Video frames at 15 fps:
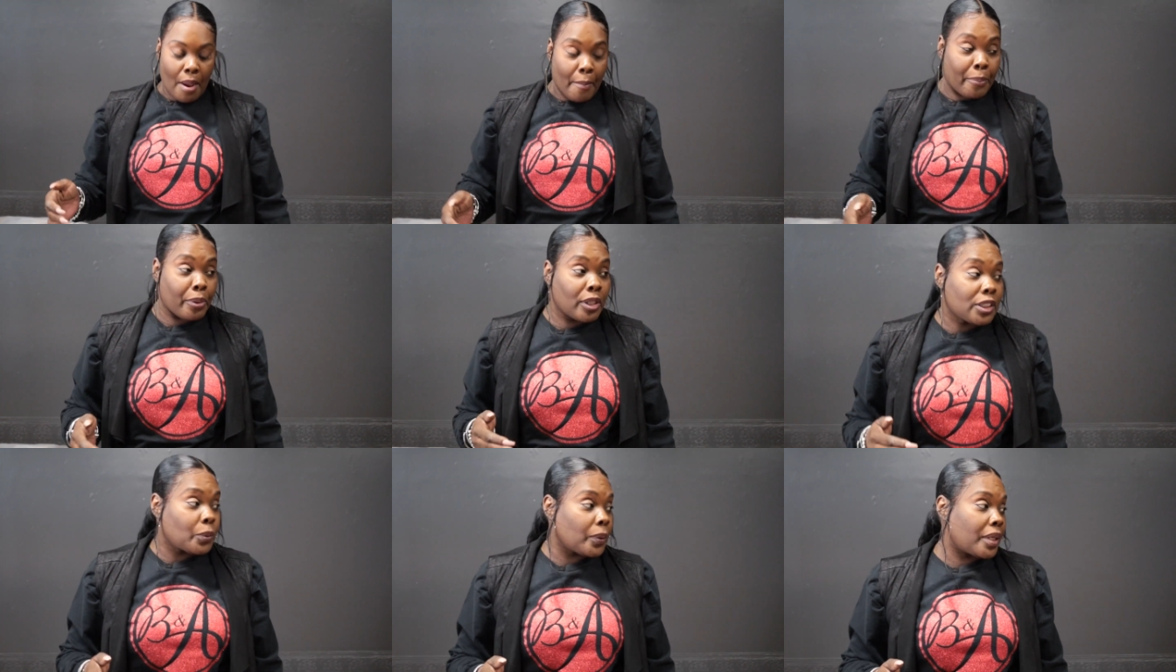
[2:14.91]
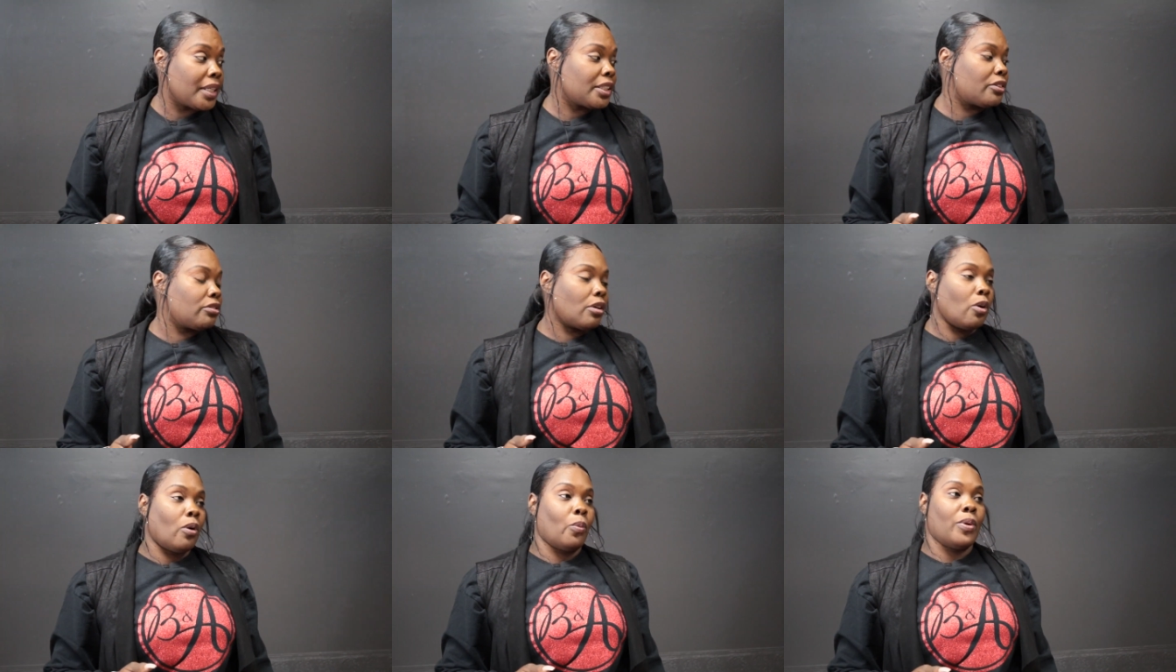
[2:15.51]
Brunswick is
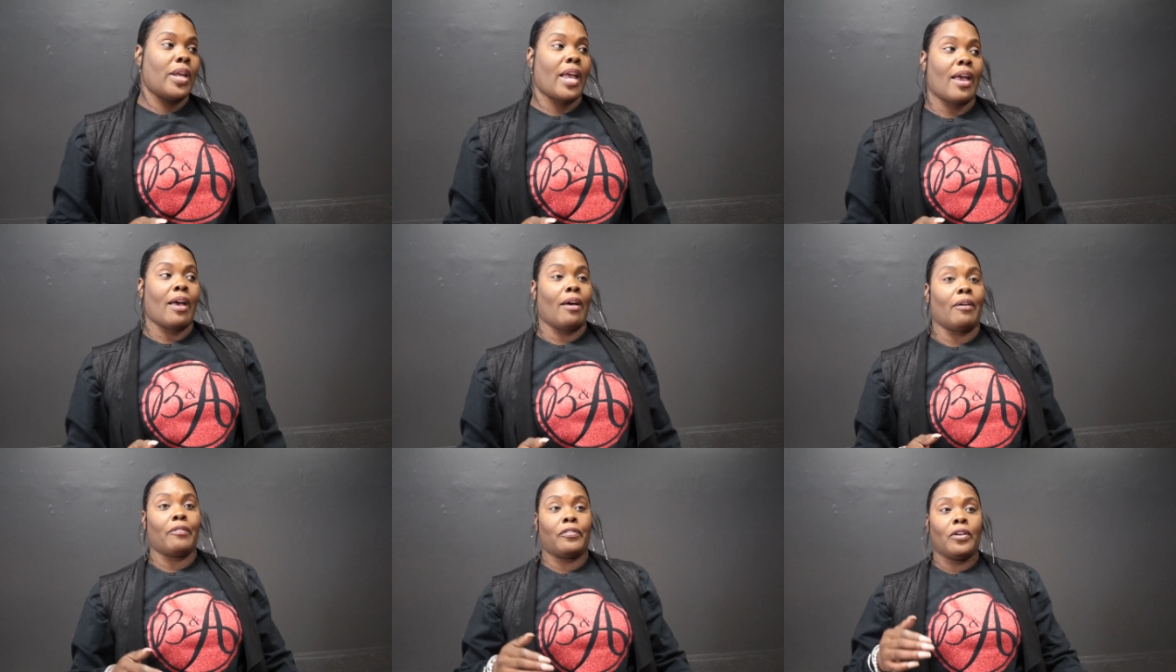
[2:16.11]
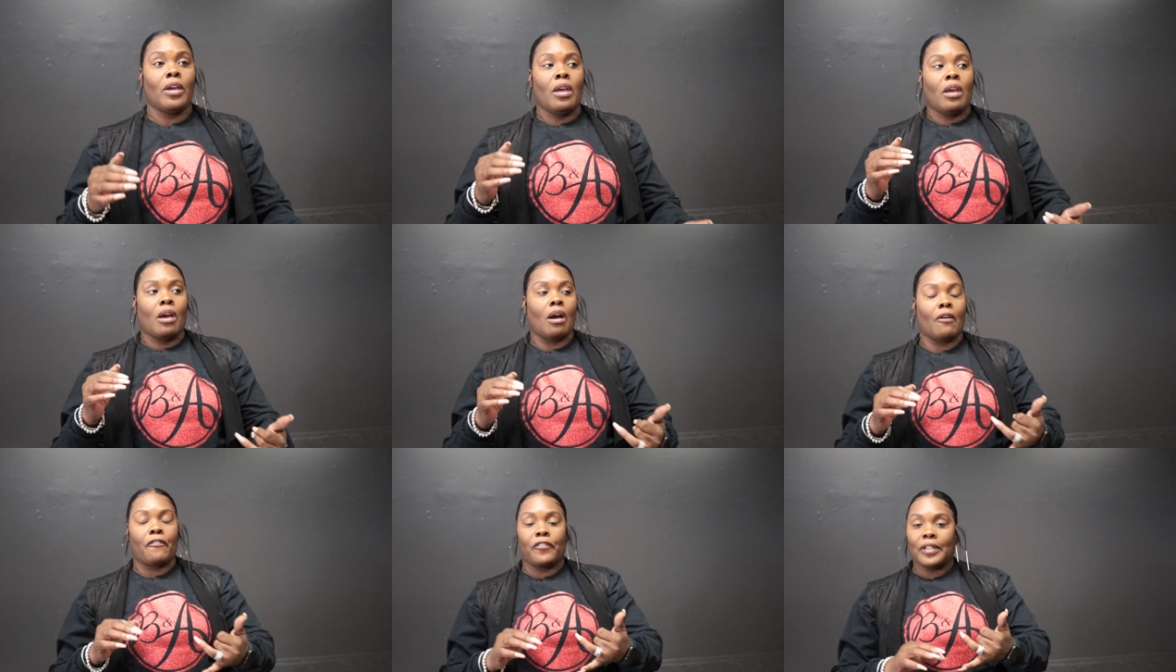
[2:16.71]
growing. We have
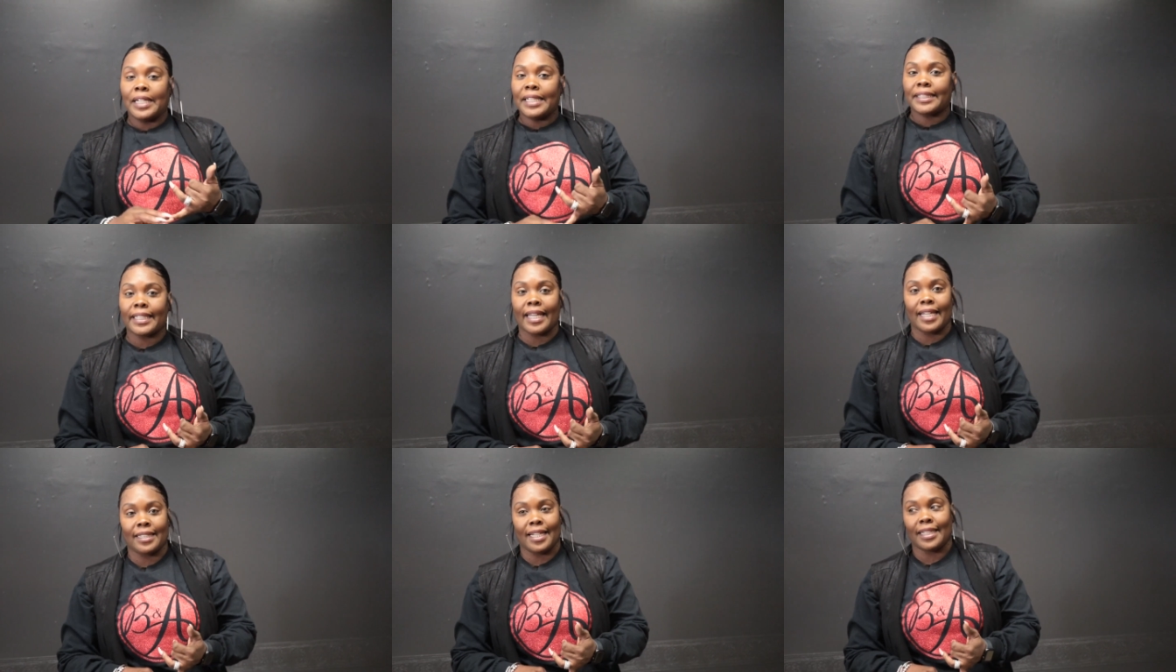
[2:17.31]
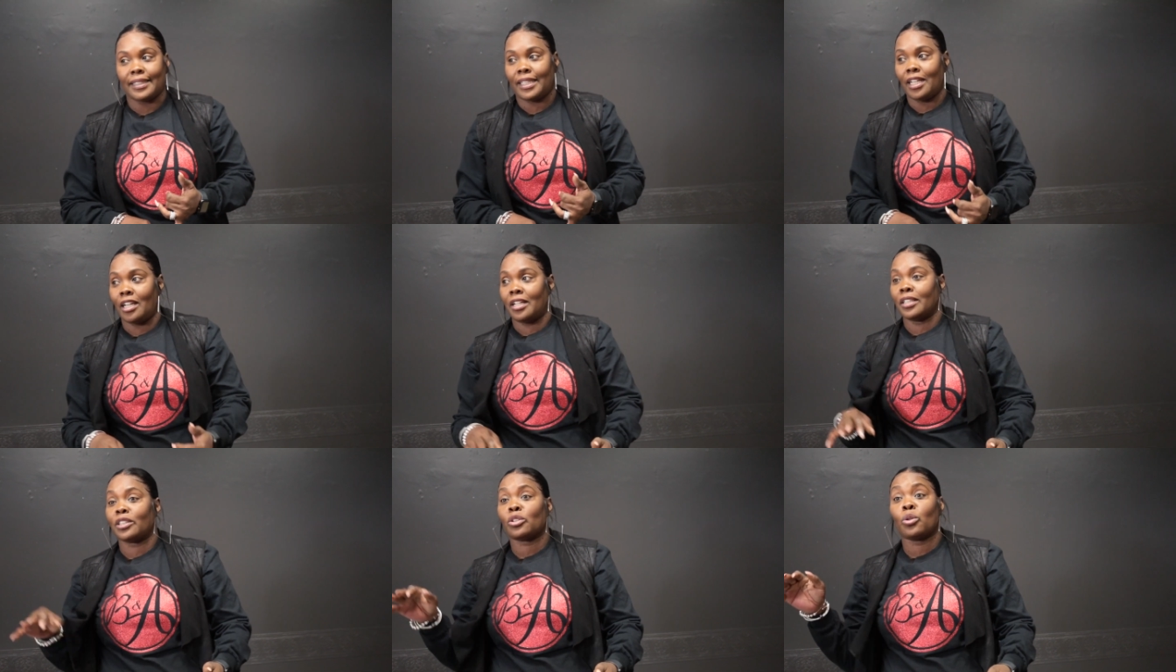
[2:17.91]
a Fleet Tech that's here,
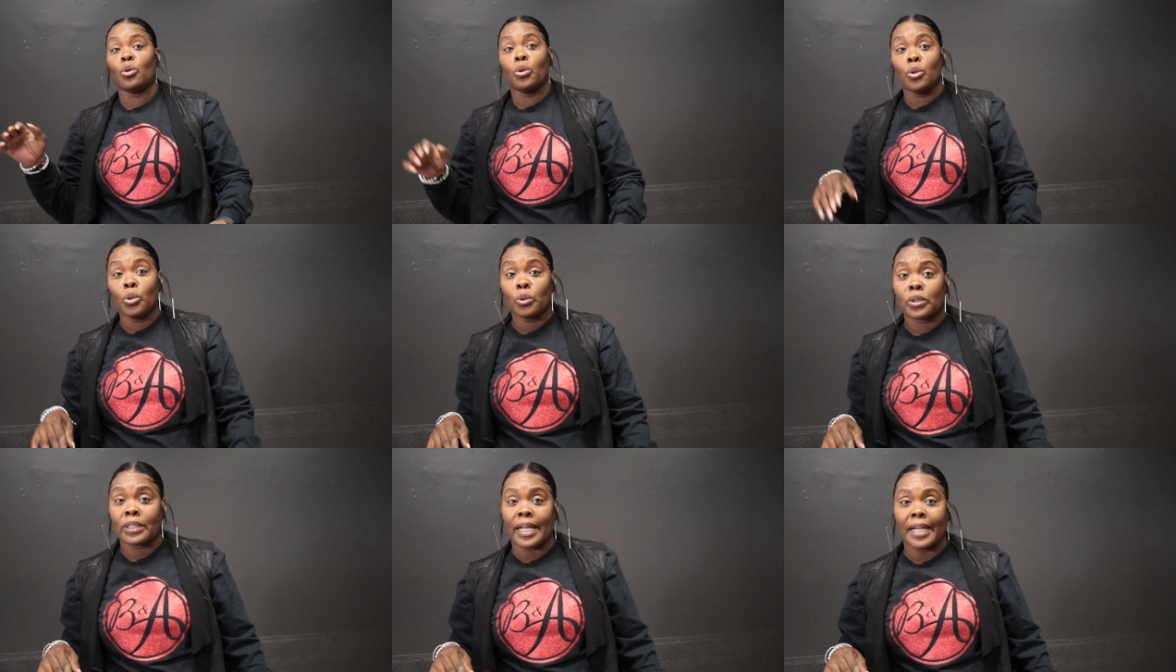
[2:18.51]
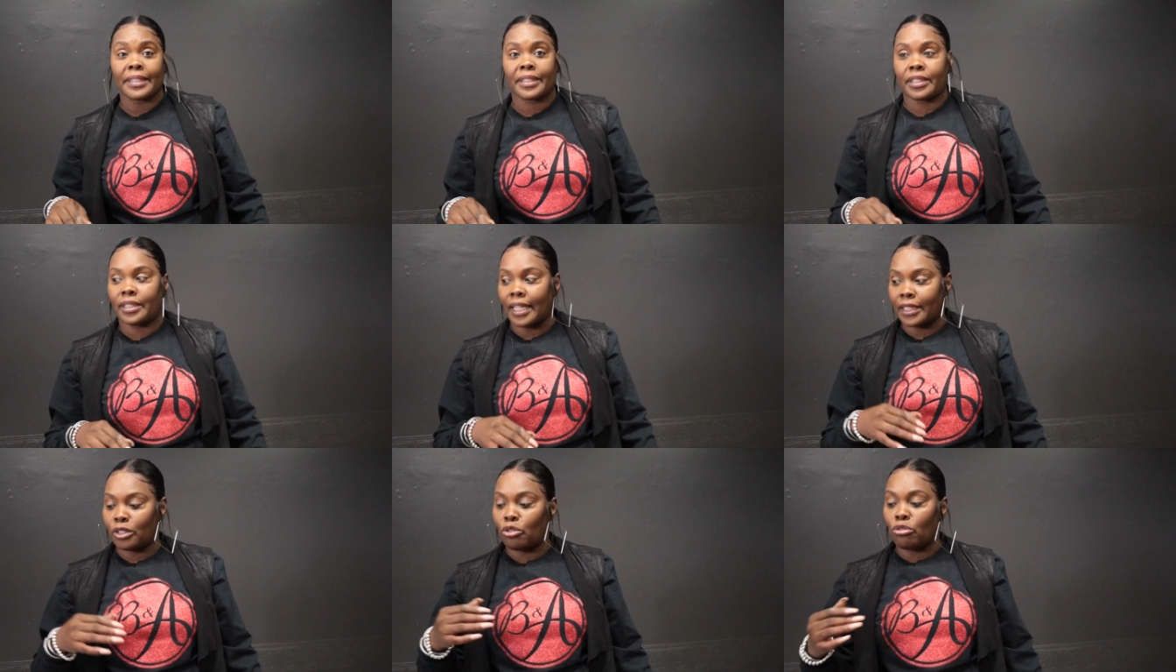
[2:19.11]
the schools
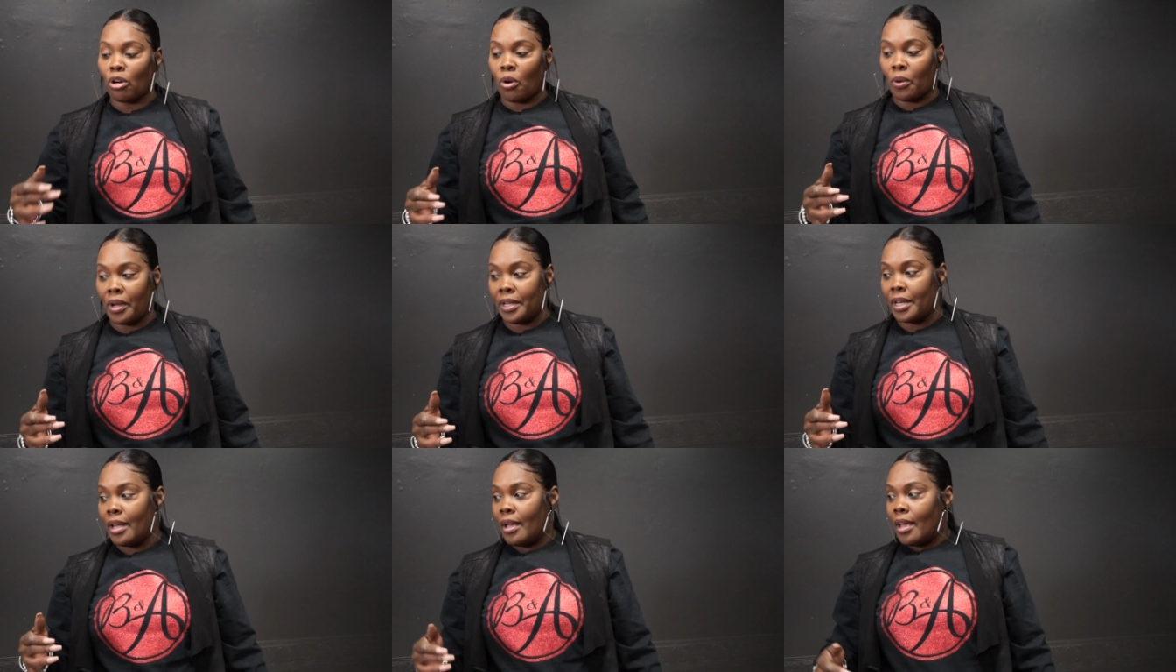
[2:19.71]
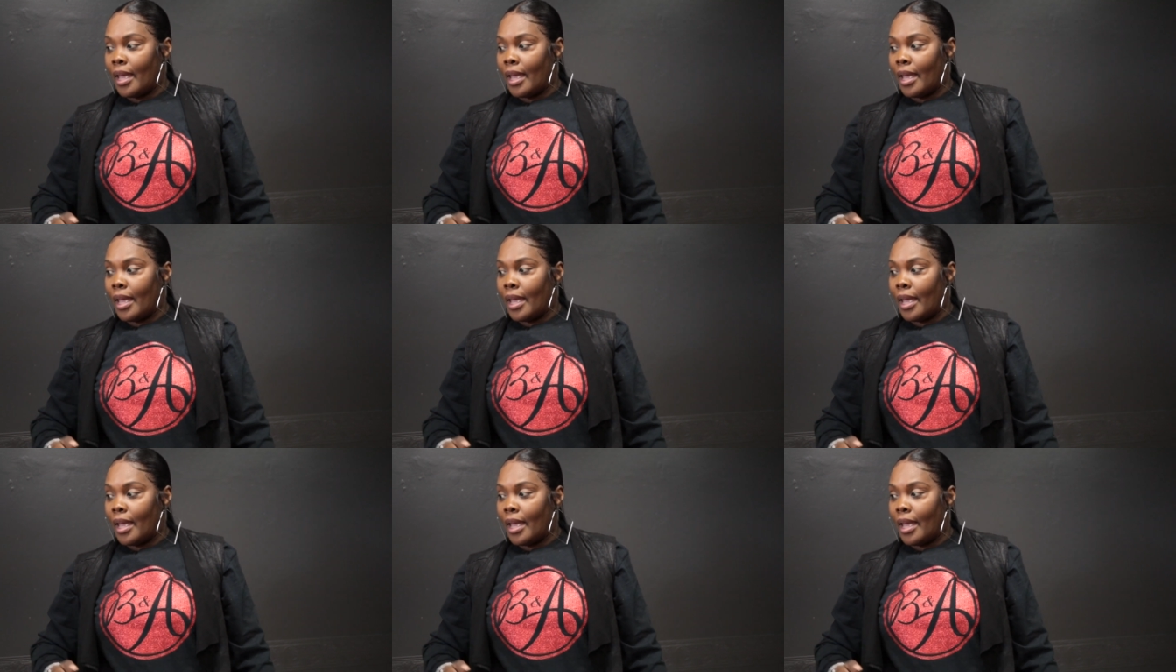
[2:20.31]
that's growing.